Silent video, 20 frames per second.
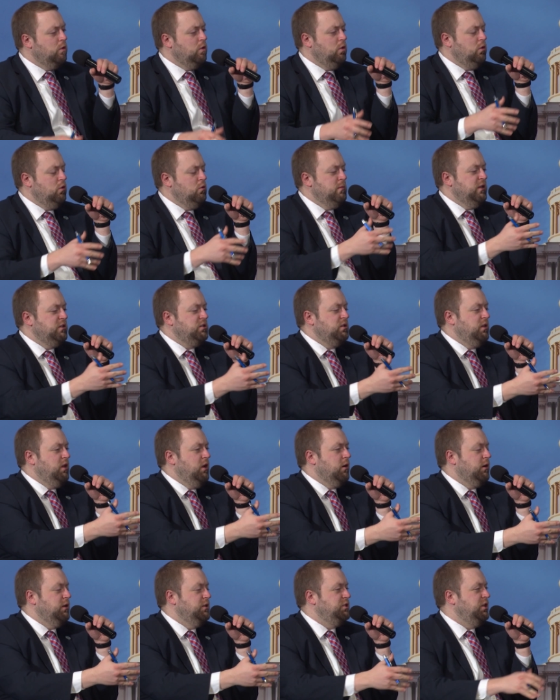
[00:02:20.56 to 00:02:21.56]
you mentioned the
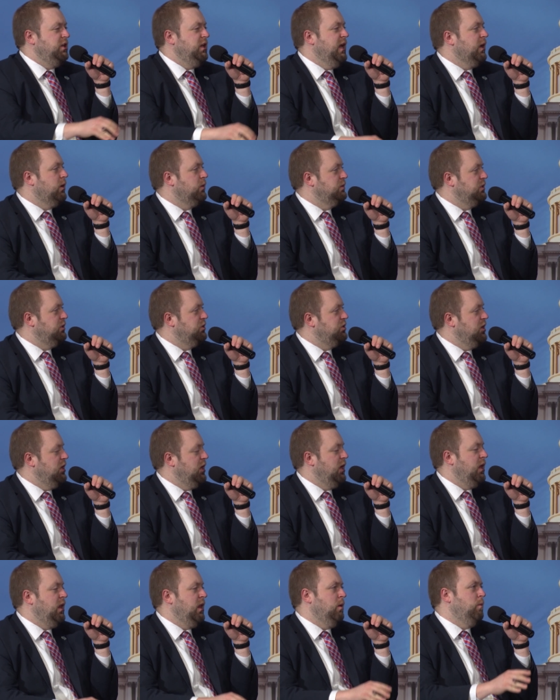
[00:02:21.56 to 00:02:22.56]
REG acquisition,
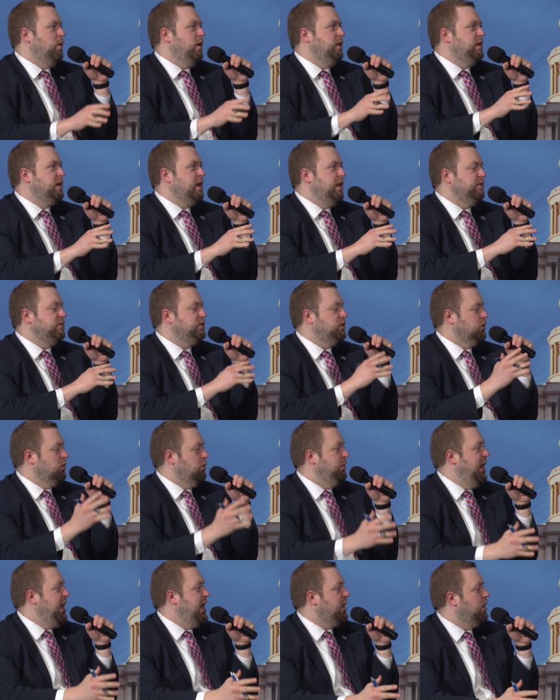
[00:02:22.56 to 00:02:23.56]
and I wanted to kind of circle
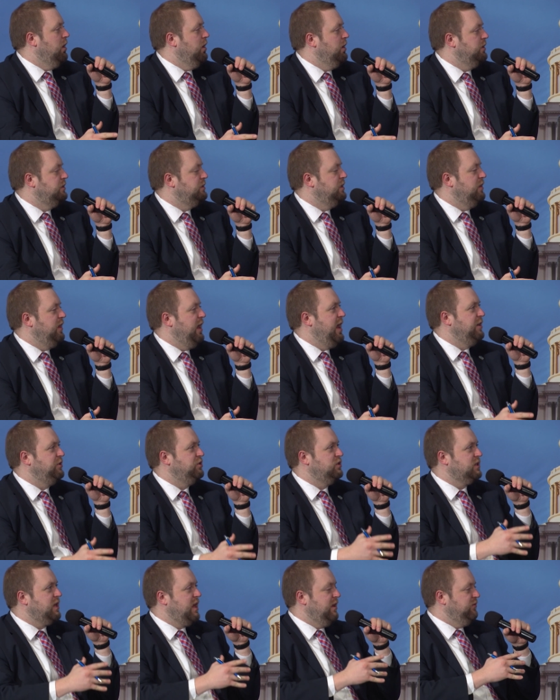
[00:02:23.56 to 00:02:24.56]
back on, uh, to that and
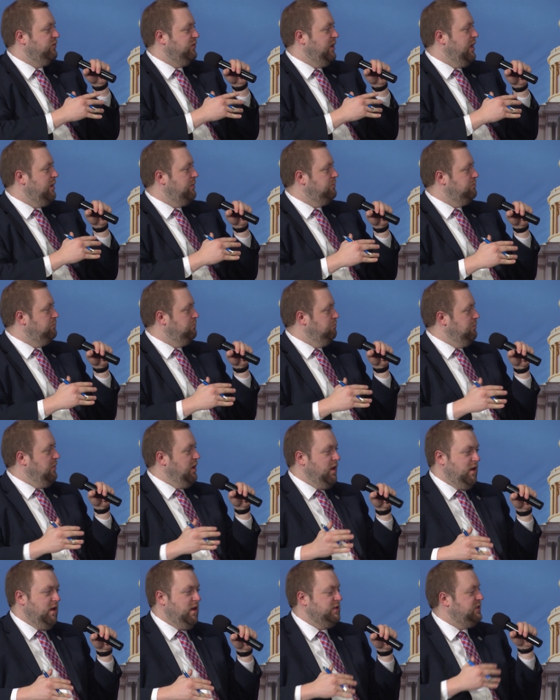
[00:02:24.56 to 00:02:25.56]
just kind of get
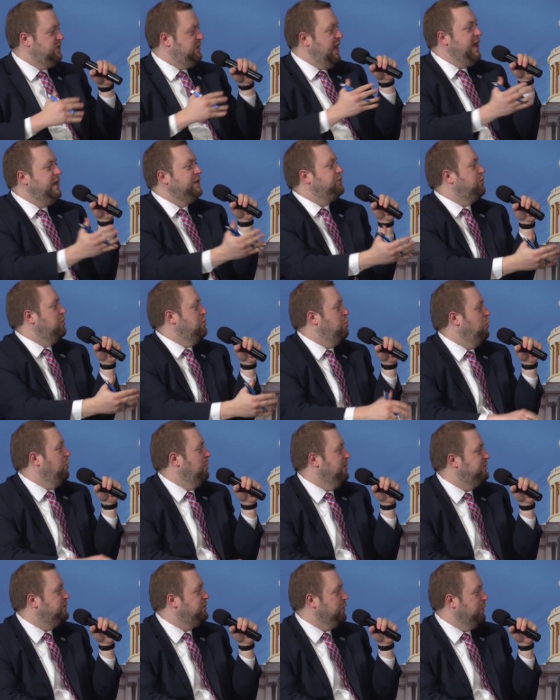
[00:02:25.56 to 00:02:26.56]
a status report
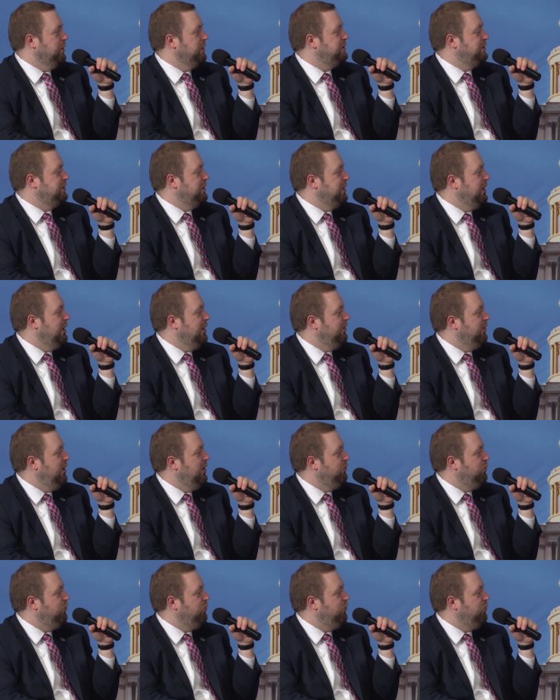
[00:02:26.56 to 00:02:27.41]
of sorts, uh, if